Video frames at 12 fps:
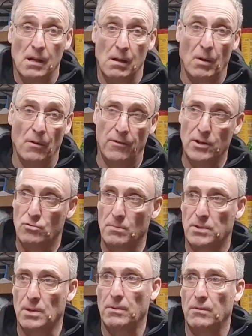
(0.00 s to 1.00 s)
I might feature him in
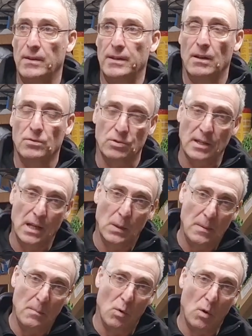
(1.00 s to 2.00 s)
some of the videos or say a little
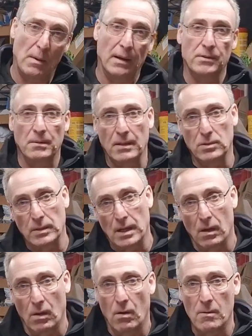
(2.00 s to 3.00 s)
bit more about him as we
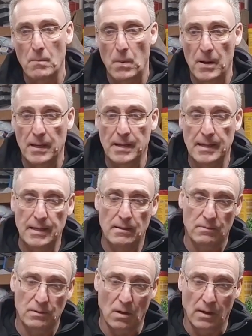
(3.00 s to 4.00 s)
go along, but he
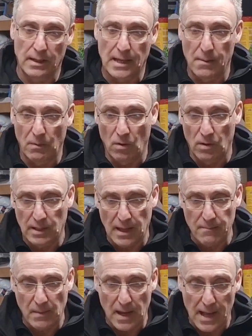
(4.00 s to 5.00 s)
kindly came along,
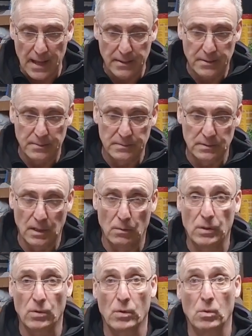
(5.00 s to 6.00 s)
gave me a hand. We
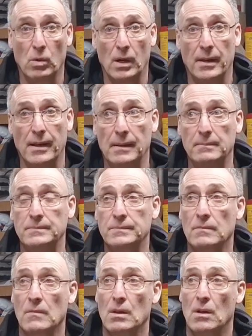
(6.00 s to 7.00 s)
got it all wired up,
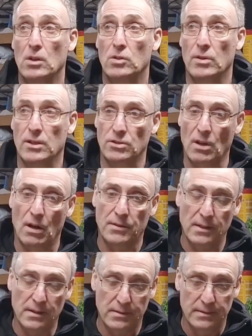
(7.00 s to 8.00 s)
got it
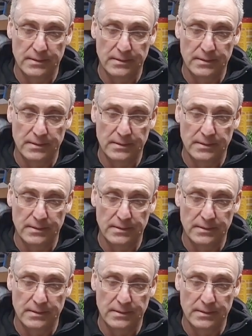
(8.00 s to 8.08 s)
started.